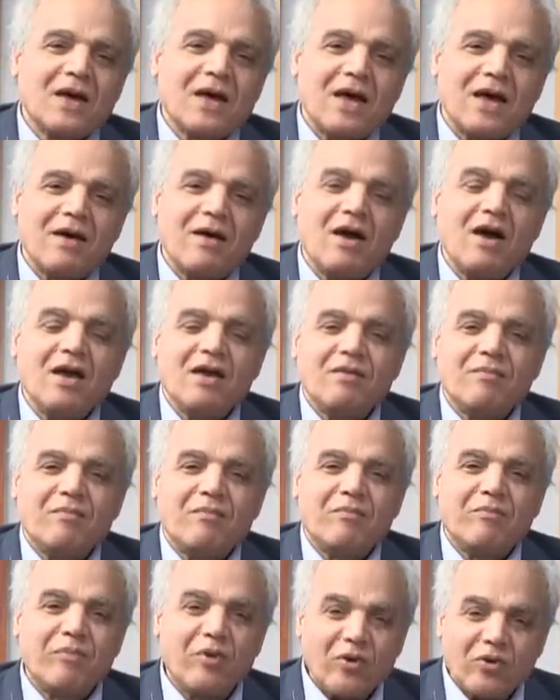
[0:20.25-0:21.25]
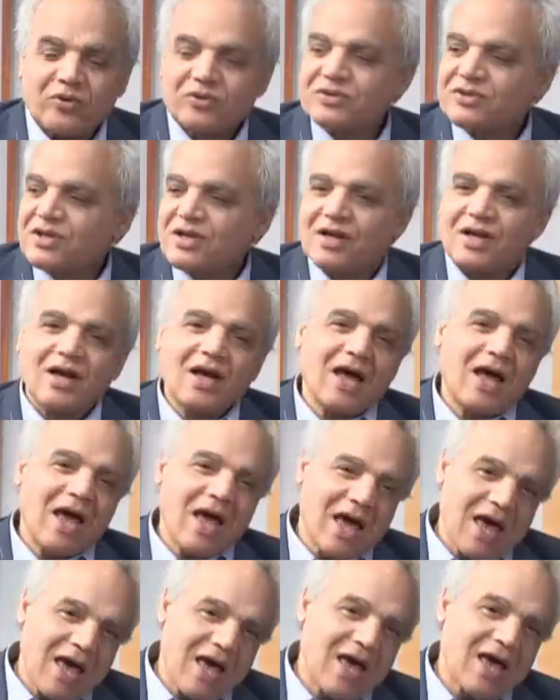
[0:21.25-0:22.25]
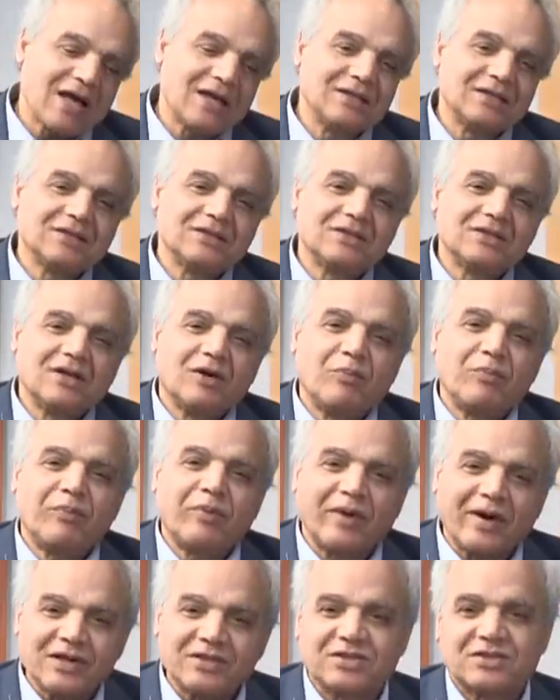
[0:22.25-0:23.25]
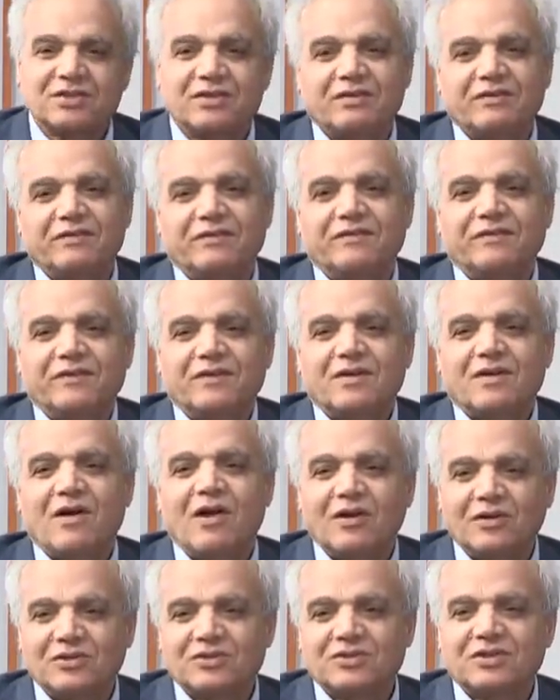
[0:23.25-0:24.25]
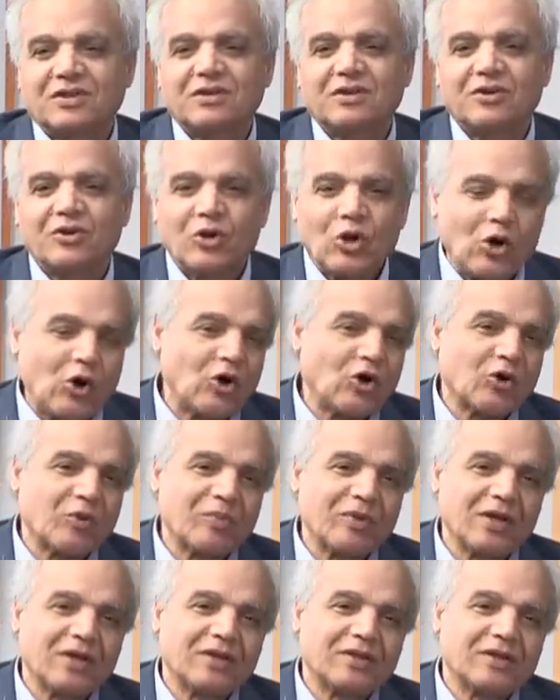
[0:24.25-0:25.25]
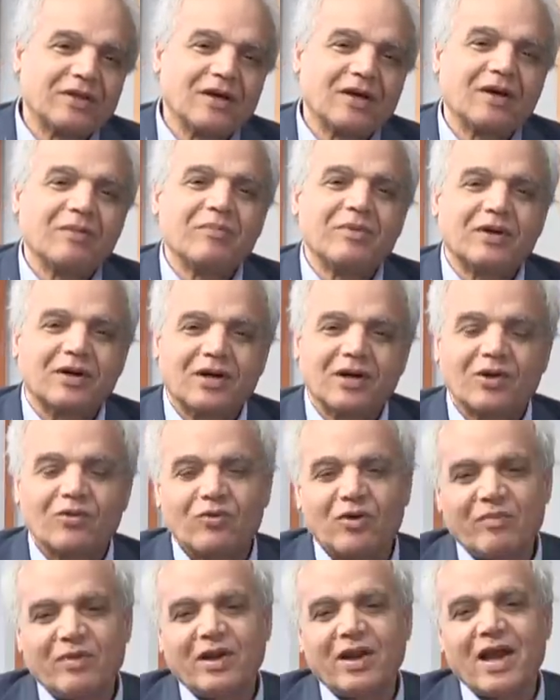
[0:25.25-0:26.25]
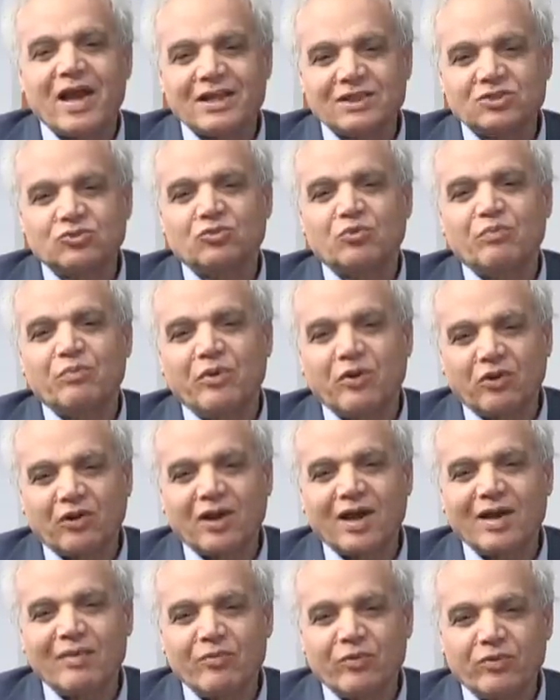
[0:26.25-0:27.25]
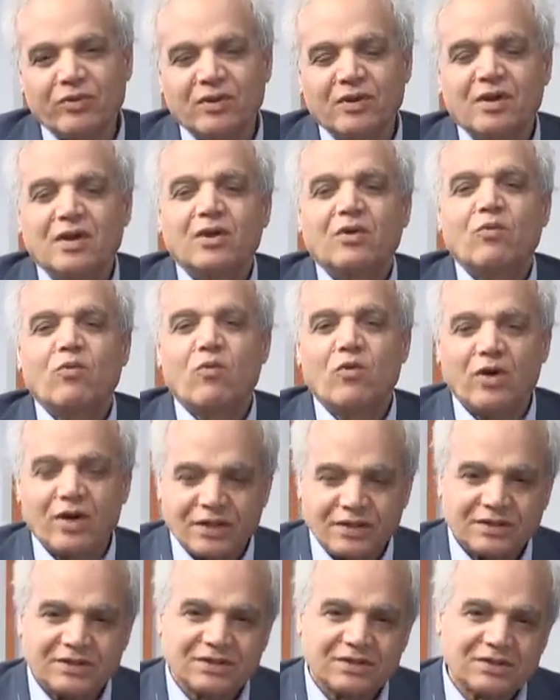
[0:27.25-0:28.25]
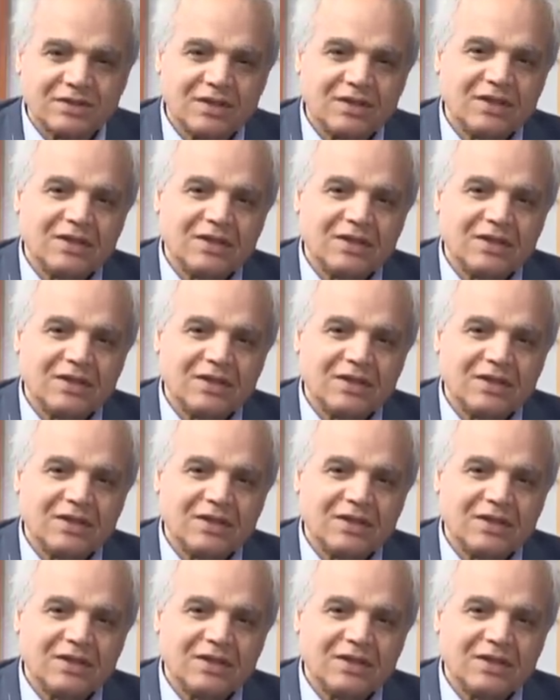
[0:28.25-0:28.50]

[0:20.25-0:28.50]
uh, imposing and oppressive culture norm that the American woman has to put up with